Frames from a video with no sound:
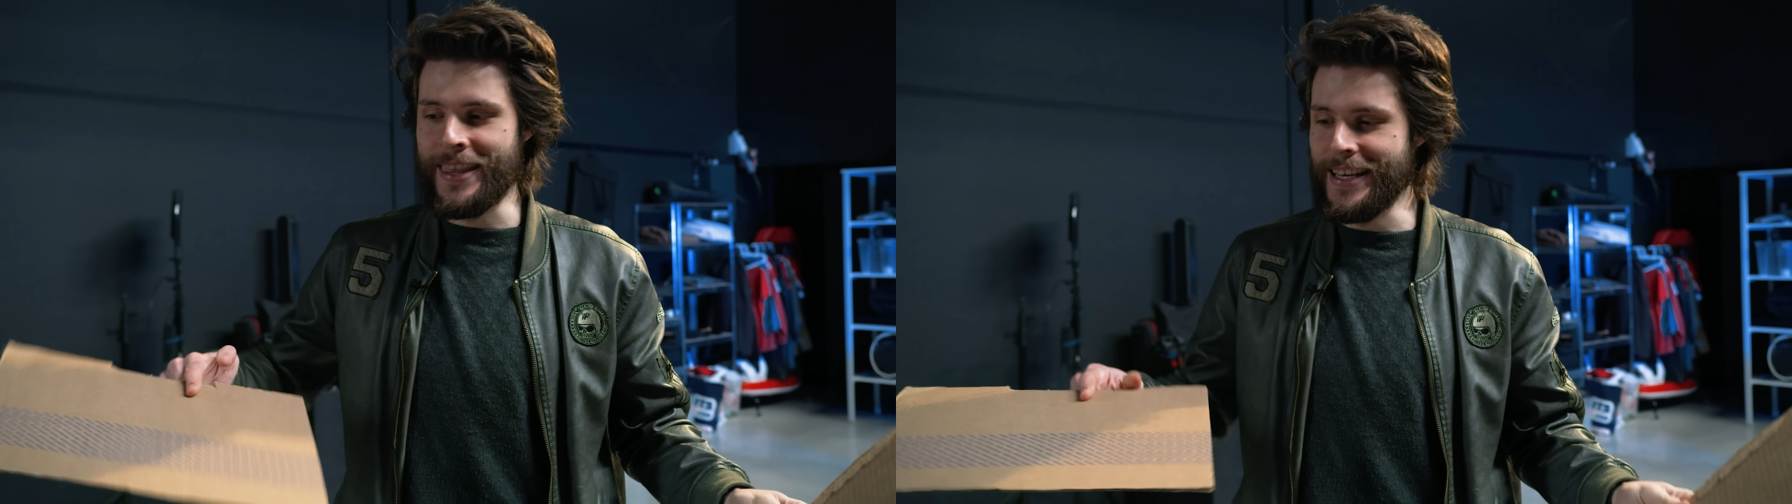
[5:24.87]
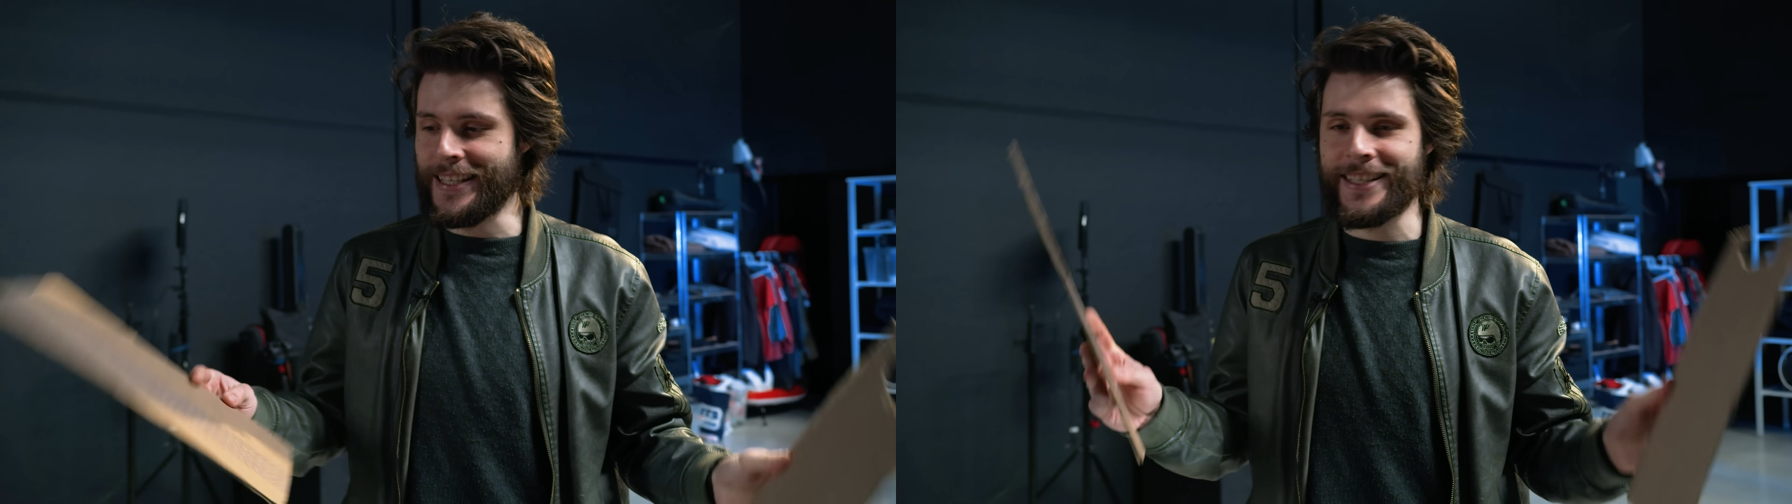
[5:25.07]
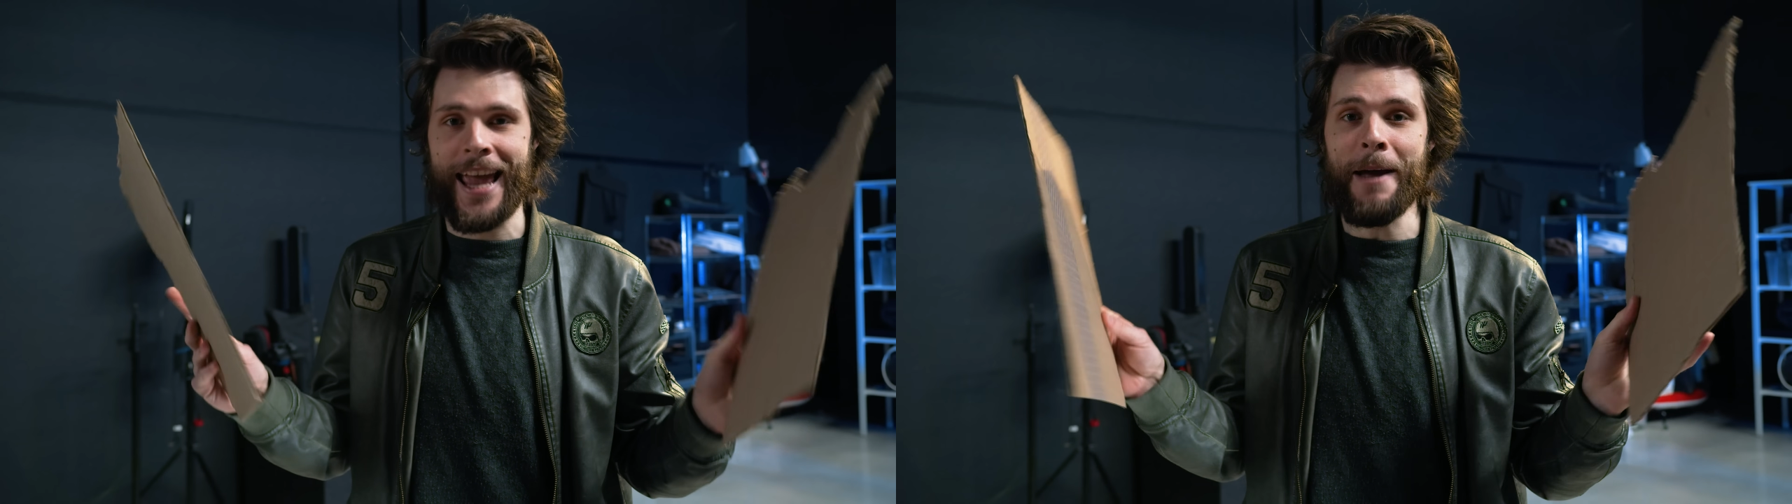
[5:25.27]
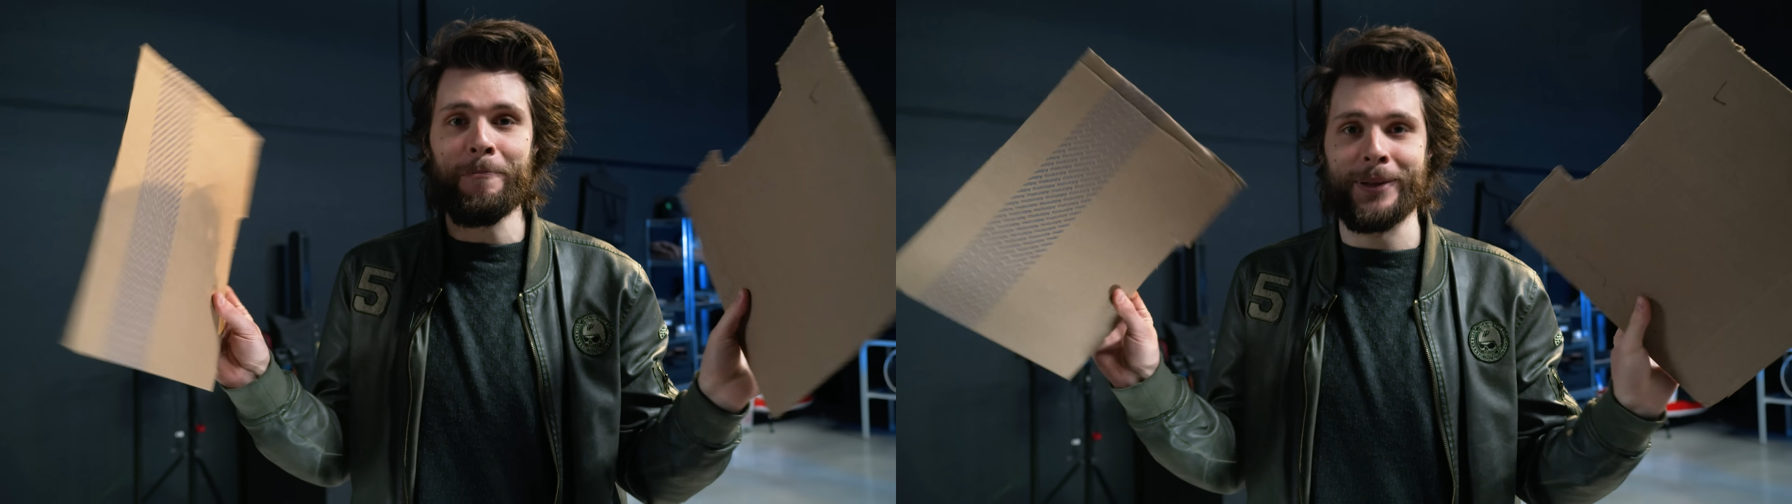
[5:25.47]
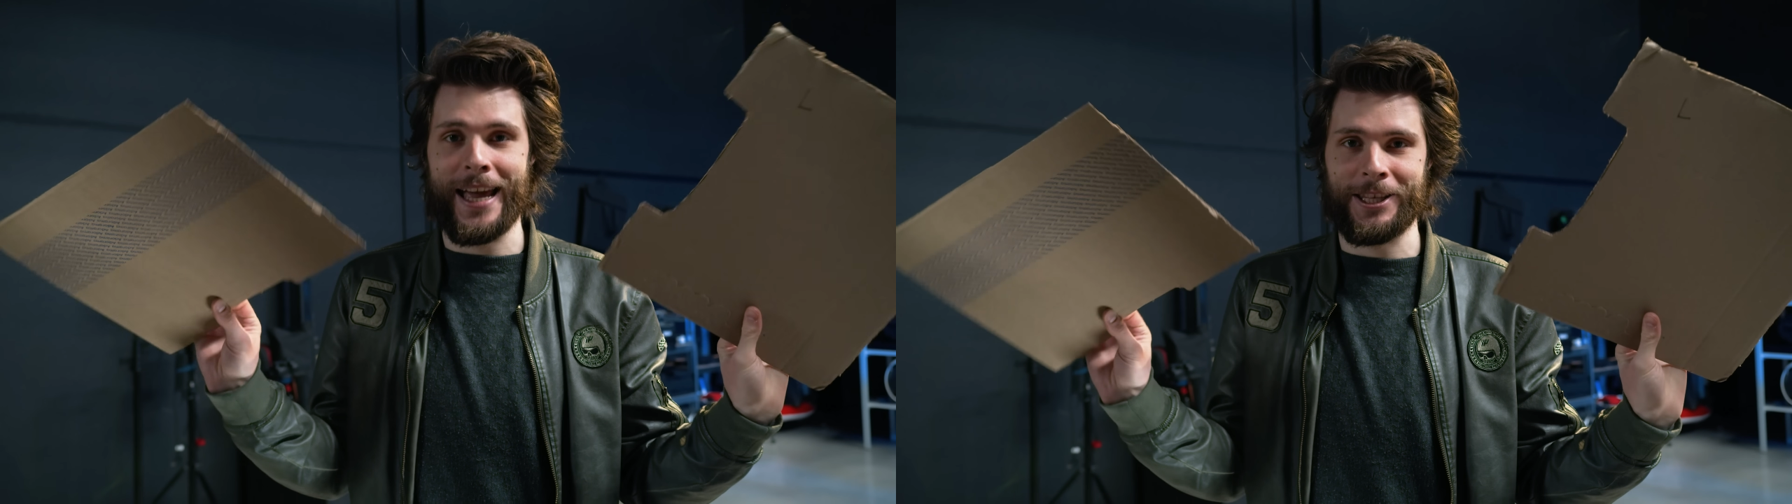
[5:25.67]
these
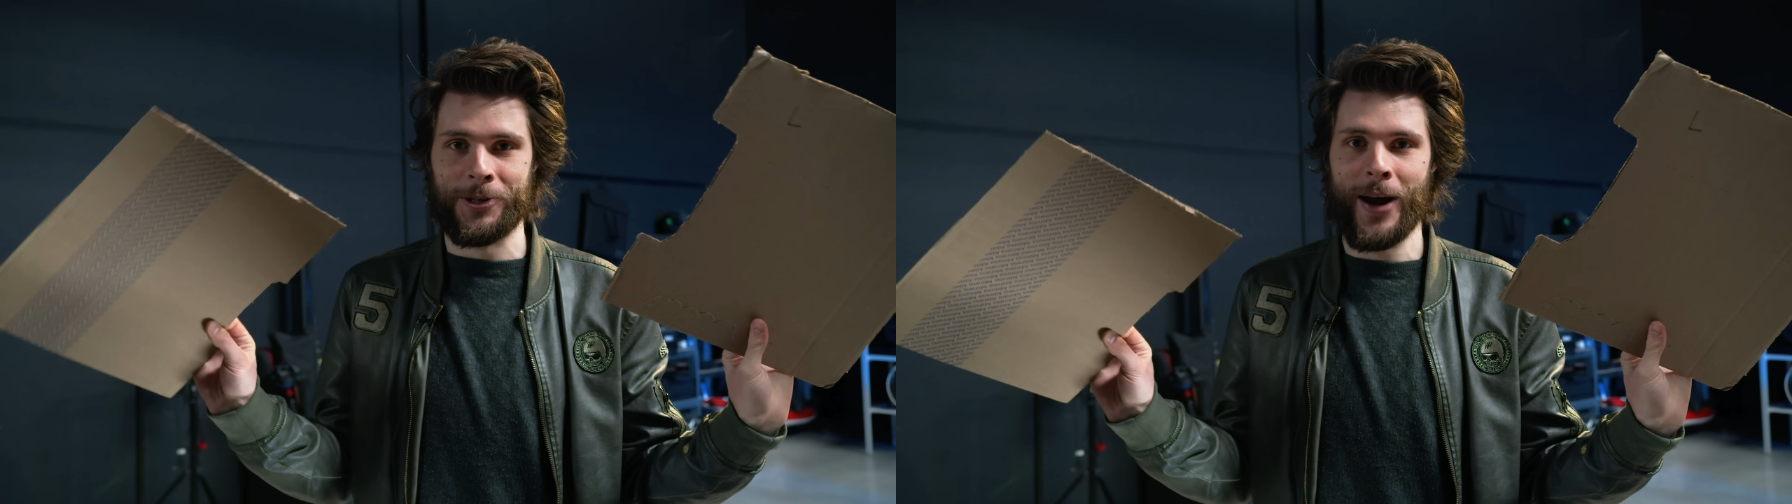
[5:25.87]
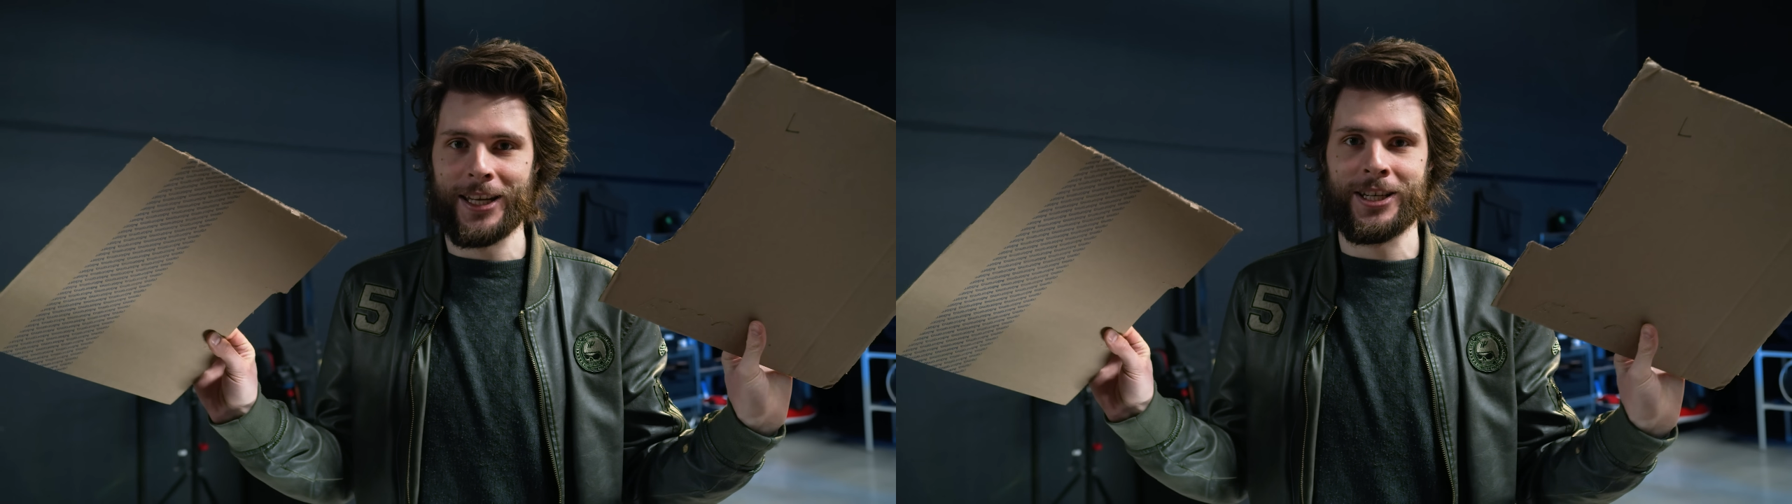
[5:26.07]
templates right